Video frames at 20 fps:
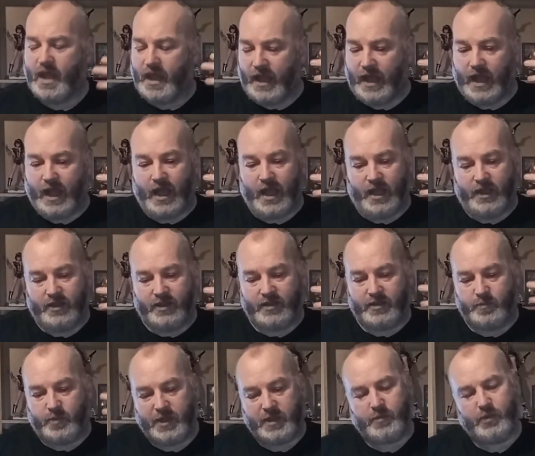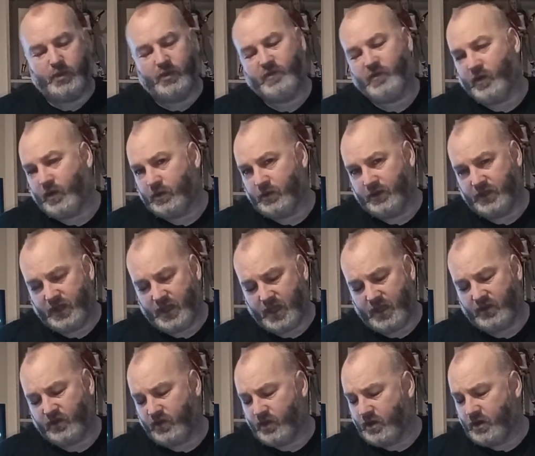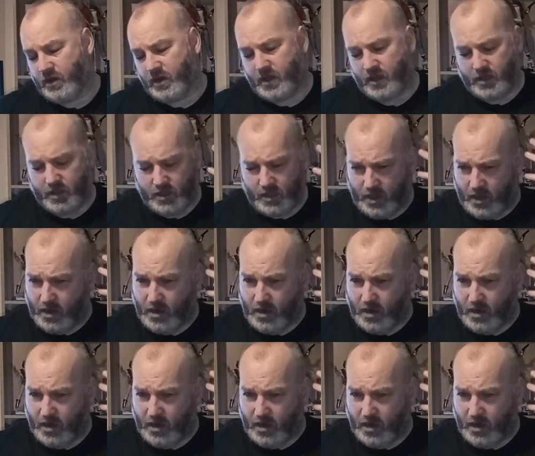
And the people who follow the Catriarchy